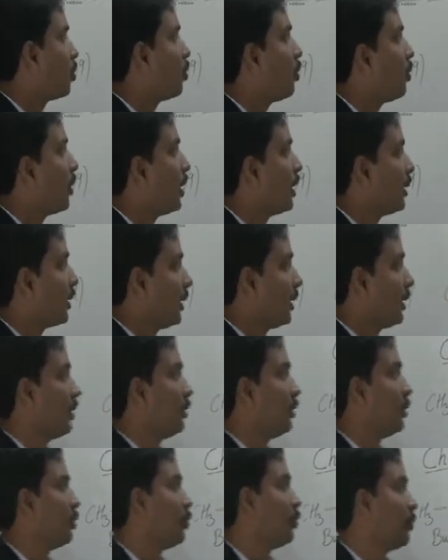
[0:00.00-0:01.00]

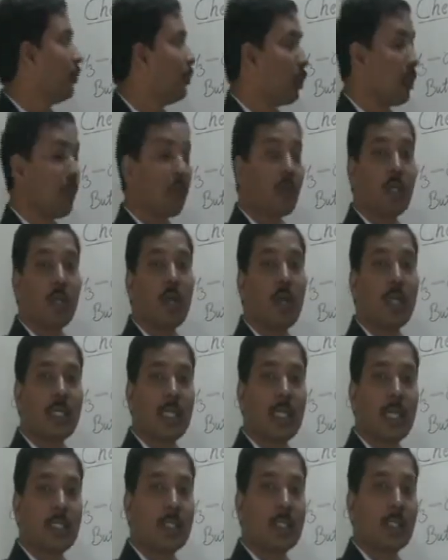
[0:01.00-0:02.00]
ONA into
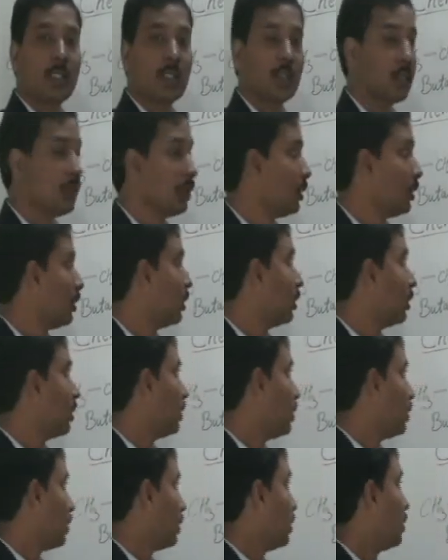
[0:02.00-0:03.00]
propanoic acid.
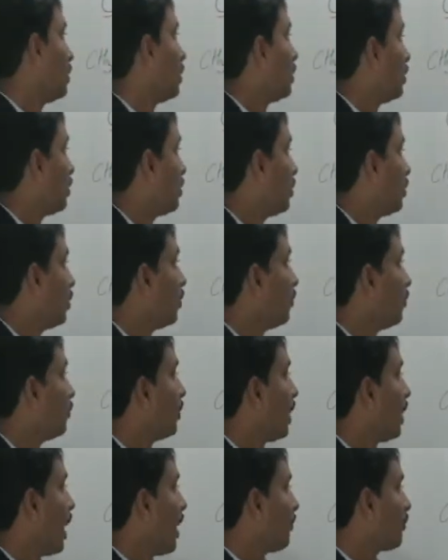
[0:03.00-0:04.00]
So
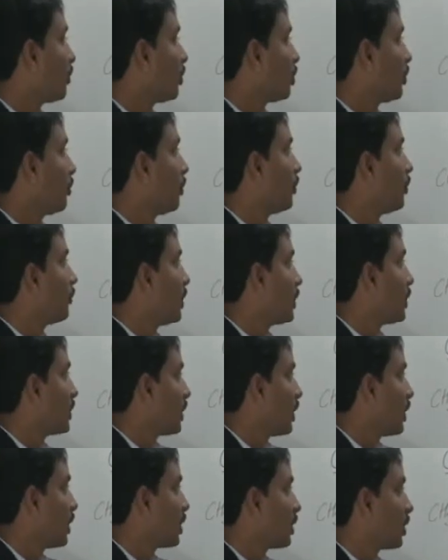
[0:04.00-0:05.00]
we have to remove
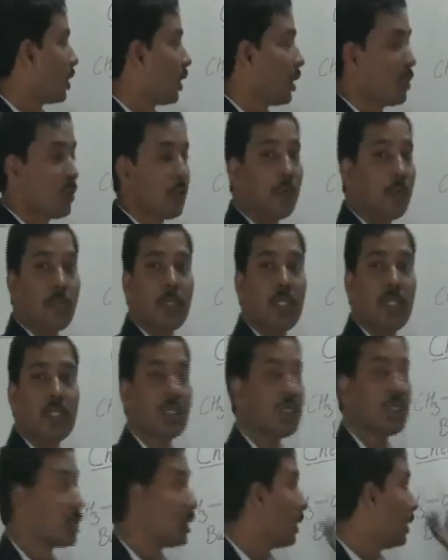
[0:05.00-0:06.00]
this CH3 group,
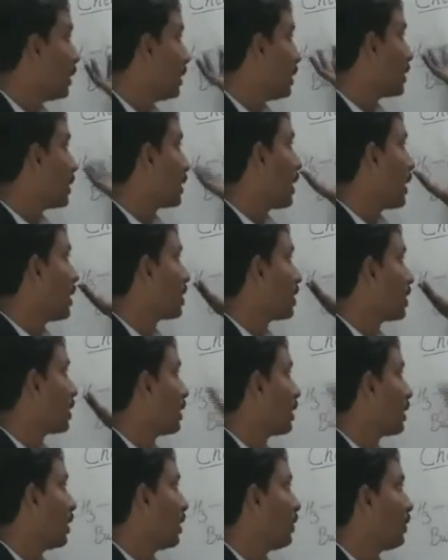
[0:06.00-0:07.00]
means in this case
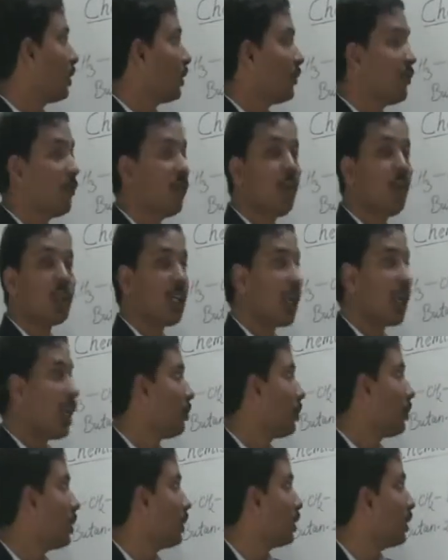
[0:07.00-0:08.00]
it contains 4
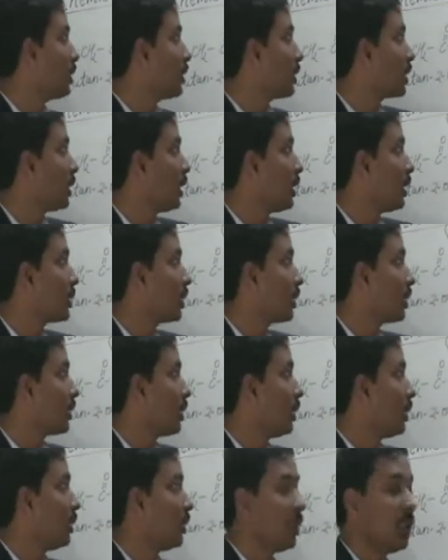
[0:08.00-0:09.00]
carbon, in this case it
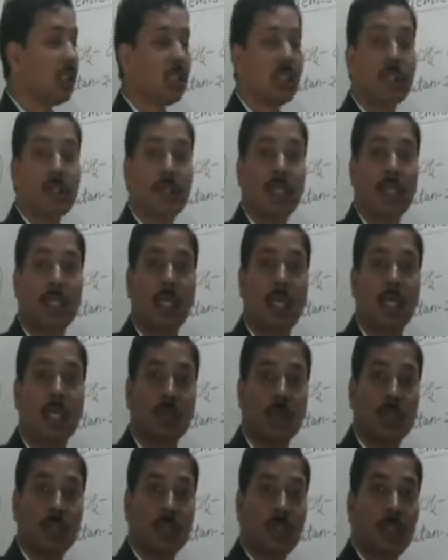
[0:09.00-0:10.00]
contains 3
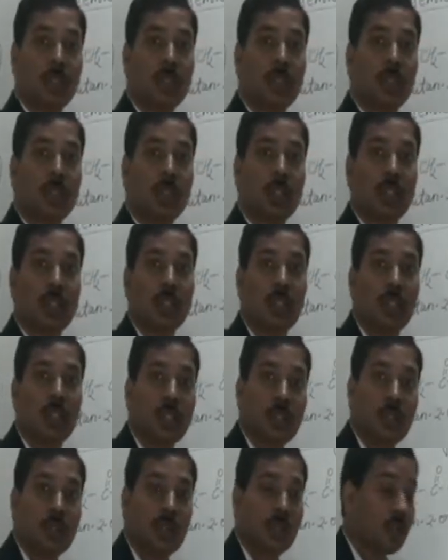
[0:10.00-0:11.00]
carbon.
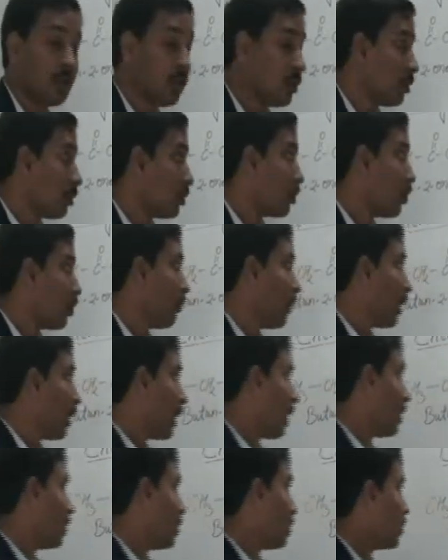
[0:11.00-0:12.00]
So we
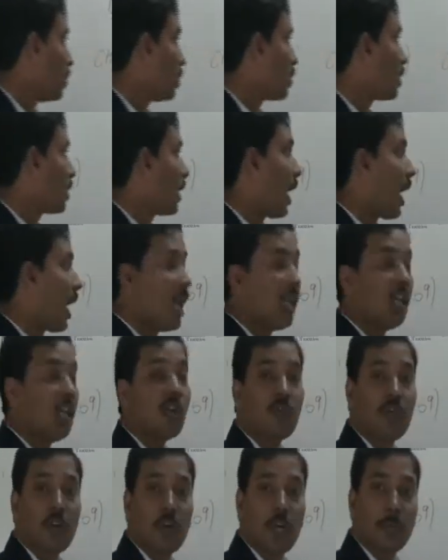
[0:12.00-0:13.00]
can use
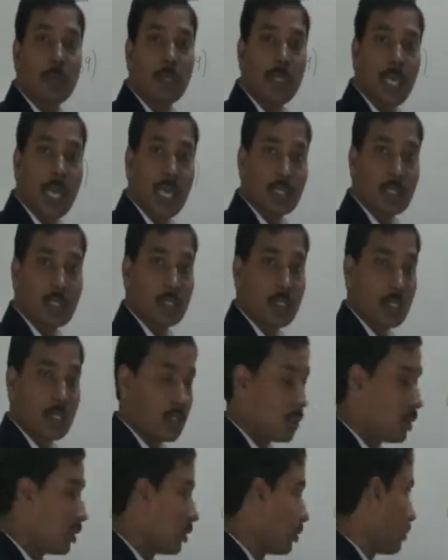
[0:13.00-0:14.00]
haloform reaction
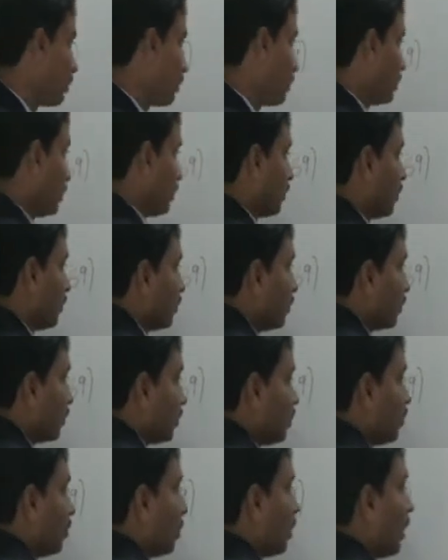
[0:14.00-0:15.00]

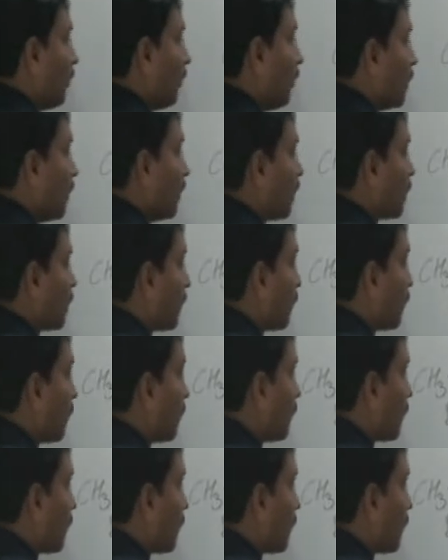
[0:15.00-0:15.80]
to convert this.